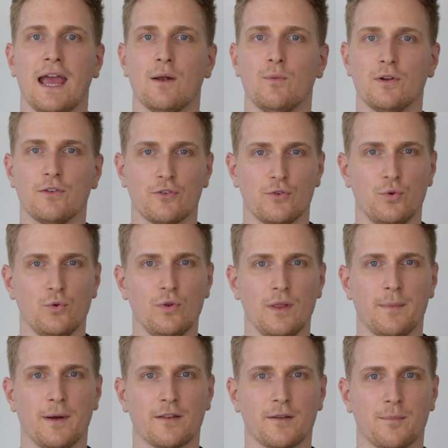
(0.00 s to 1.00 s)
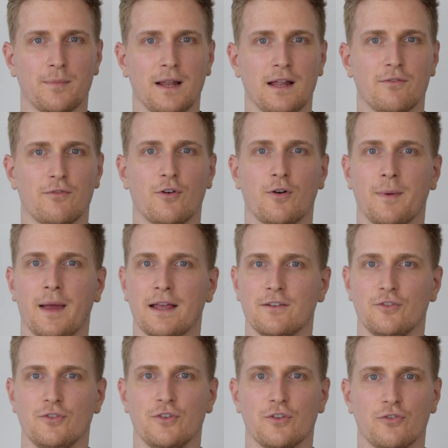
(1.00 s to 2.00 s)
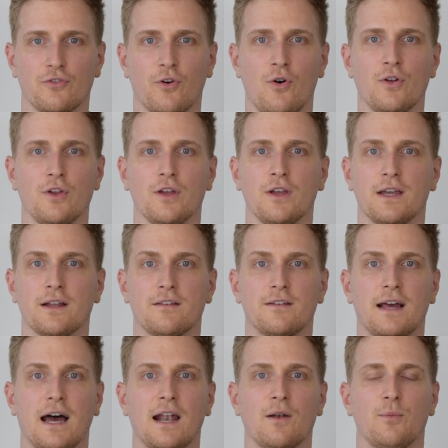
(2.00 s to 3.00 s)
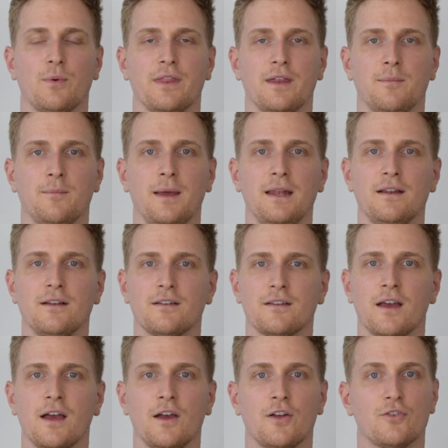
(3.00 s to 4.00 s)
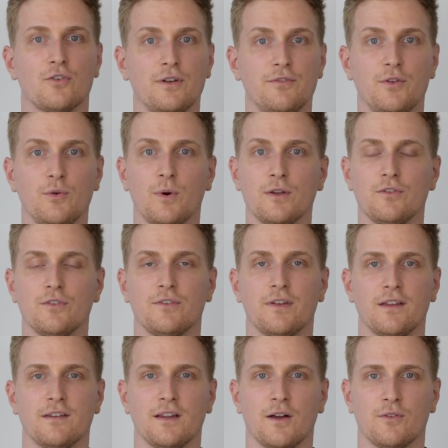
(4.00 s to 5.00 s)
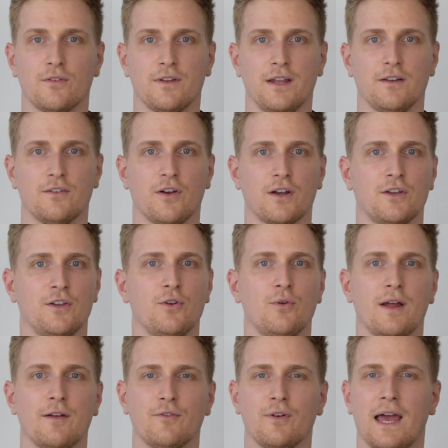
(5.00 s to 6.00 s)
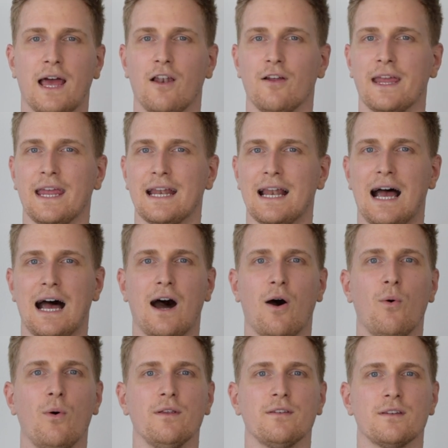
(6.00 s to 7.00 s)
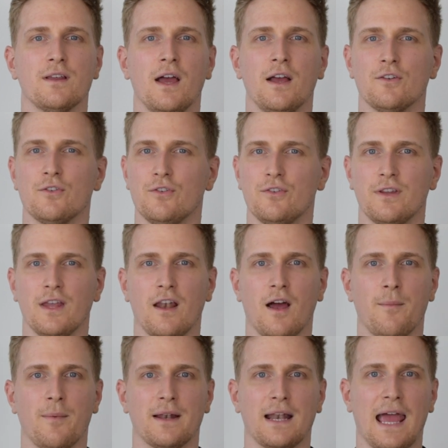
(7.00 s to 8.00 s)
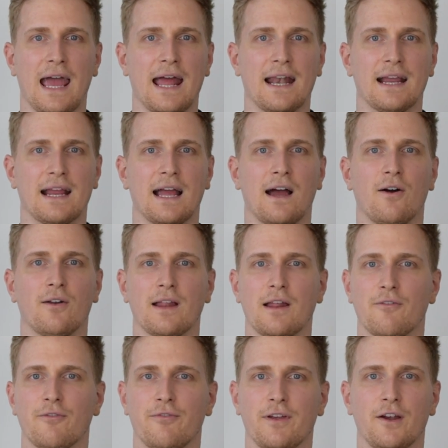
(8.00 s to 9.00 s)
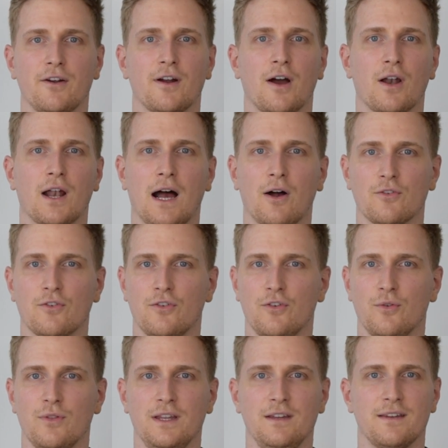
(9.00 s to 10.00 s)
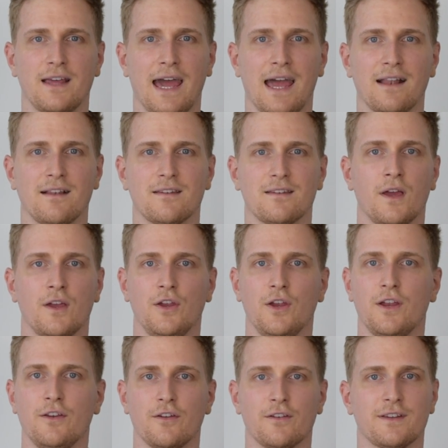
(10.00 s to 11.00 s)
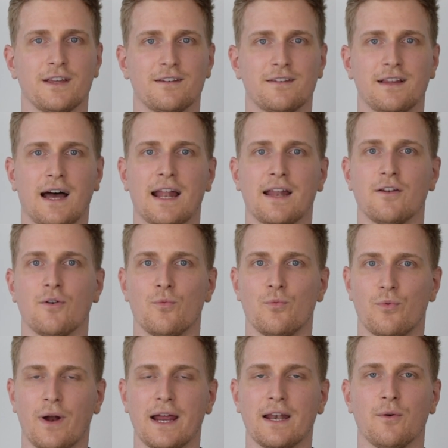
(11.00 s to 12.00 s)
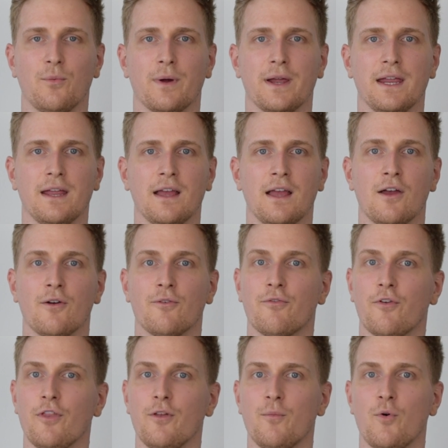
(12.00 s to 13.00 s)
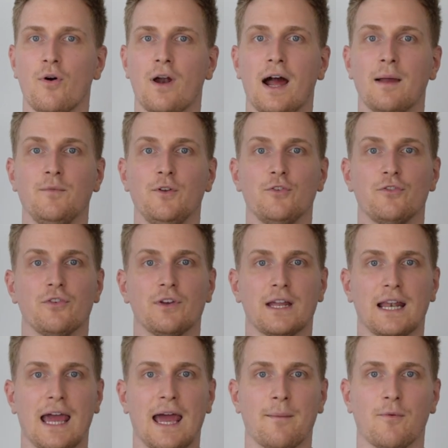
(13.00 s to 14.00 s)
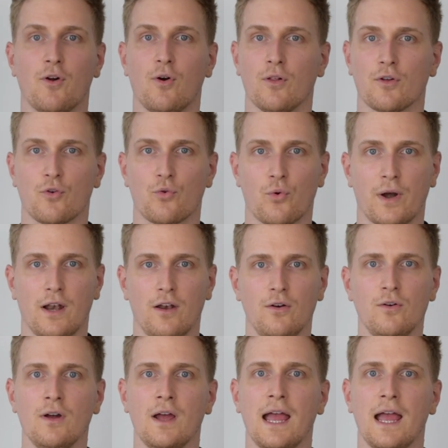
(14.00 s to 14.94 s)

And what's cool about the platform, as you just saw, you can get started within minutes. So if you want to test out TikTok, you don't have to allocate hours to set up an ad account and figure out how to do these ads. You can just get started right away. Furthermore, I'm using an app called Crello,